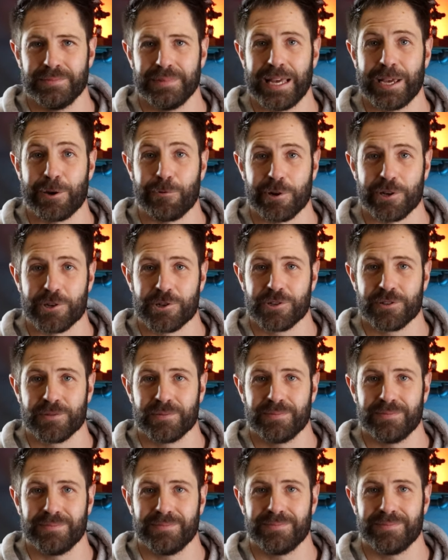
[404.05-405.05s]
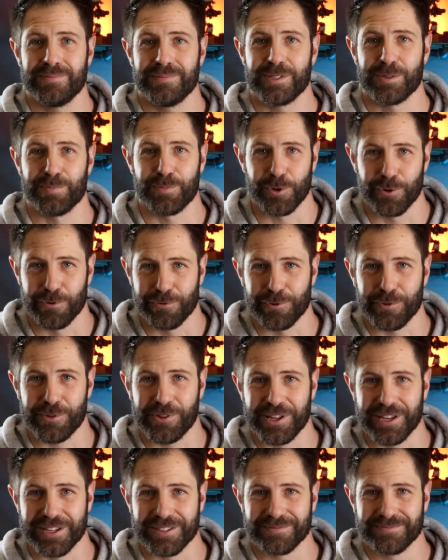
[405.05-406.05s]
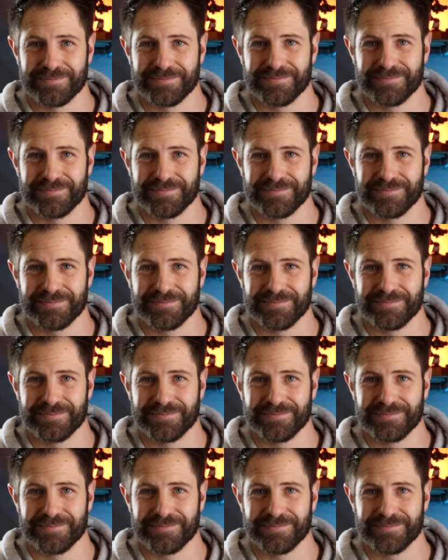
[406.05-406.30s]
Language, it's a beautiful thing.